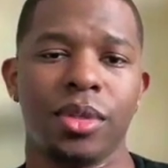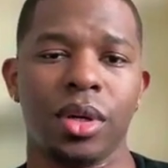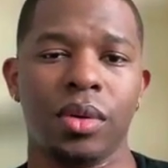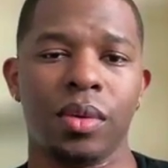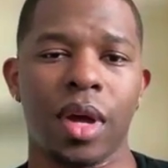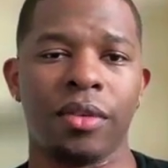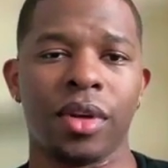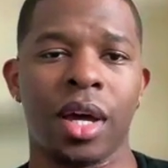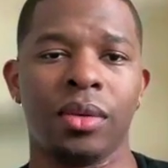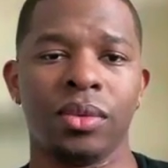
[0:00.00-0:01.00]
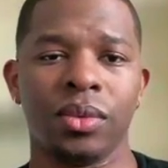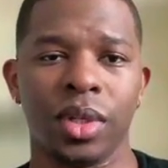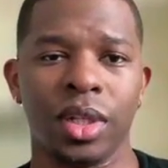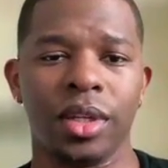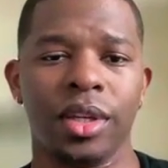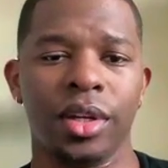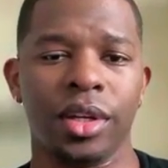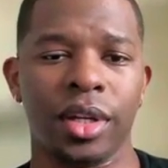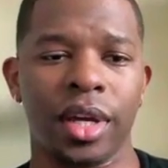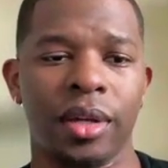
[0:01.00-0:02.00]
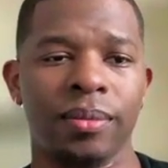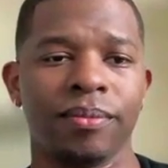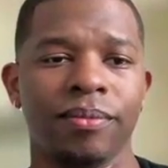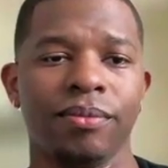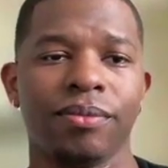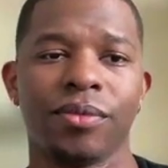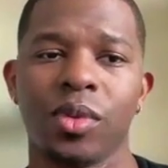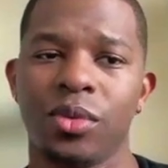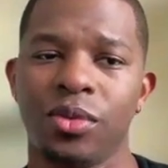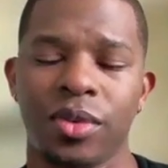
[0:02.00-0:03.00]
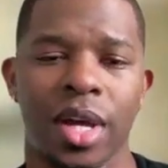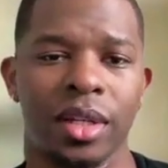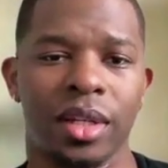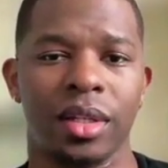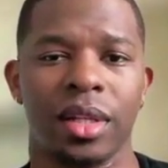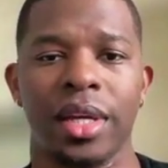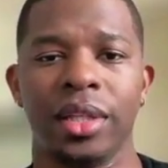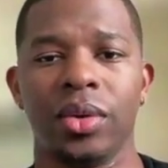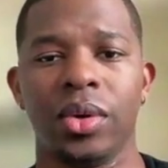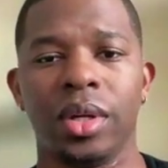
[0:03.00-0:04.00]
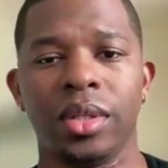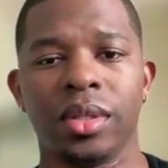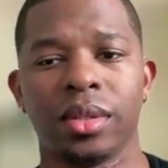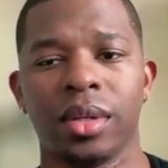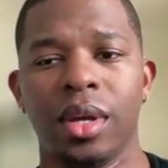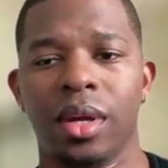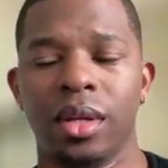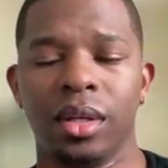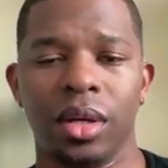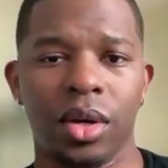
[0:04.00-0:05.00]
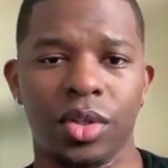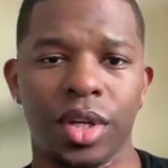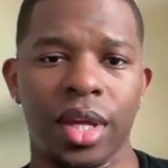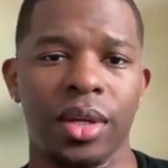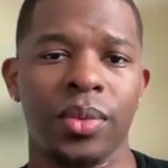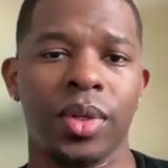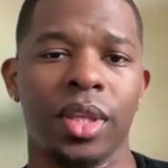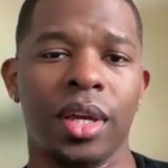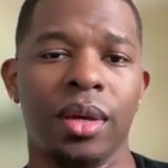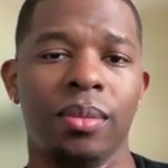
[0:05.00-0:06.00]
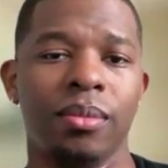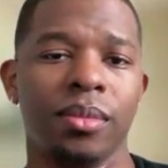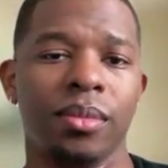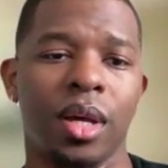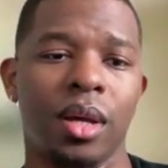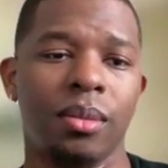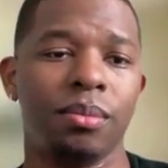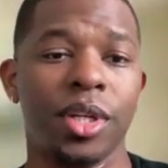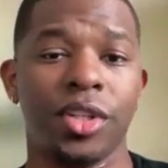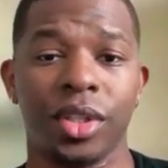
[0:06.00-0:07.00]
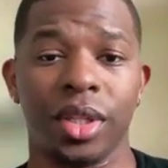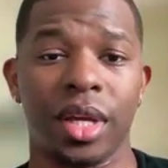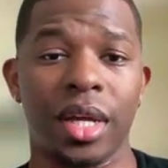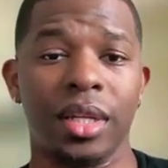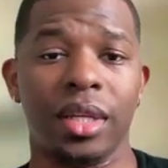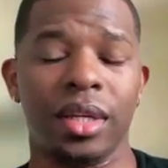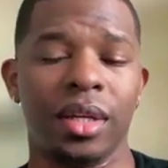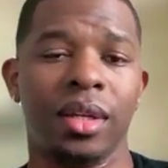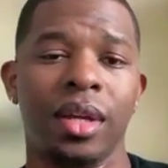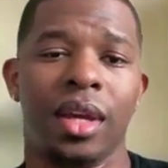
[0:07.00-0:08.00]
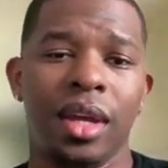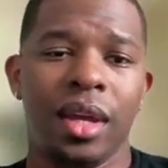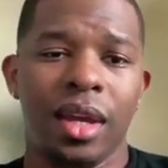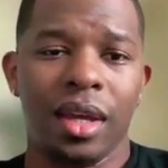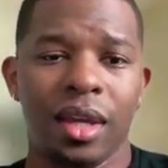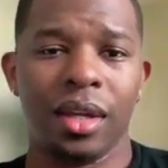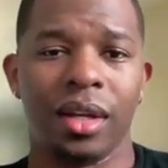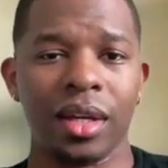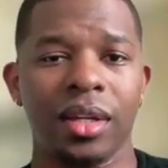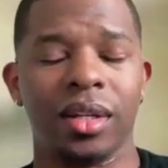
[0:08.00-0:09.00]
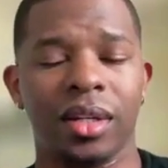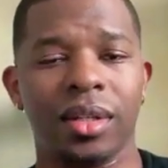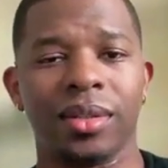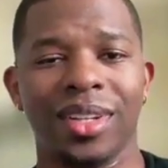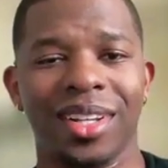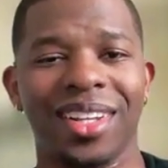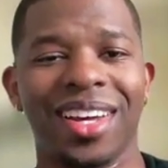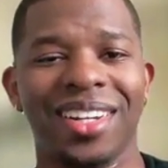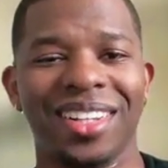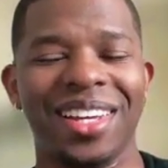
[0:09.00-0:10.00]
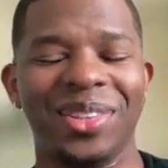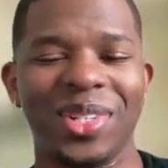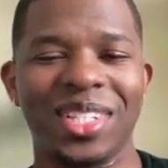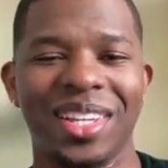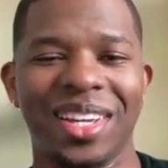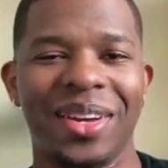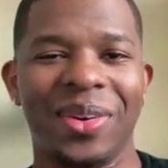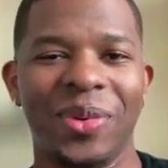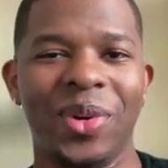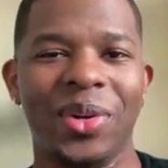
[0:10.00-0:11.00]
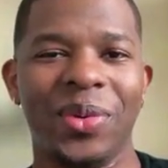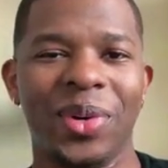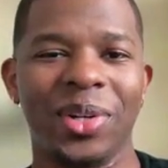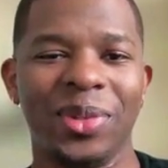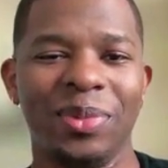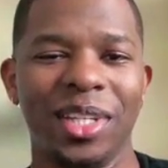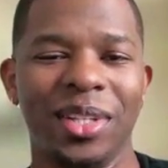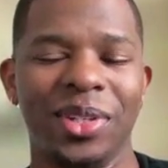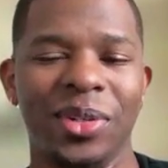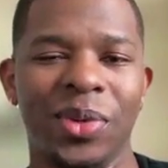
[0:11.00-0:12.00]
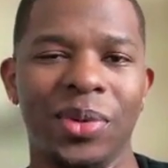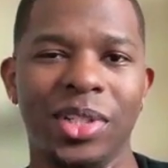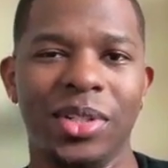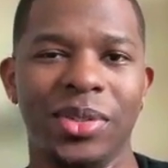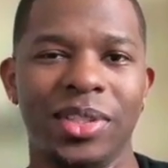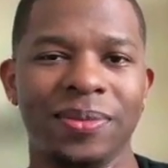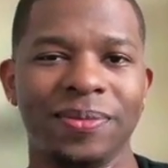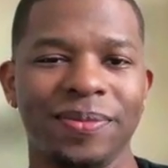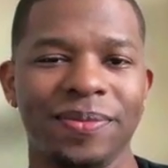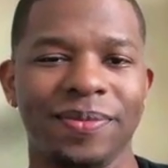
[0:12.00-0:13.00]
So I've got really good at finding landlords, negotiating with them, pitching the idea. And I get a lot of landlords now that want to work with me in what we're doing.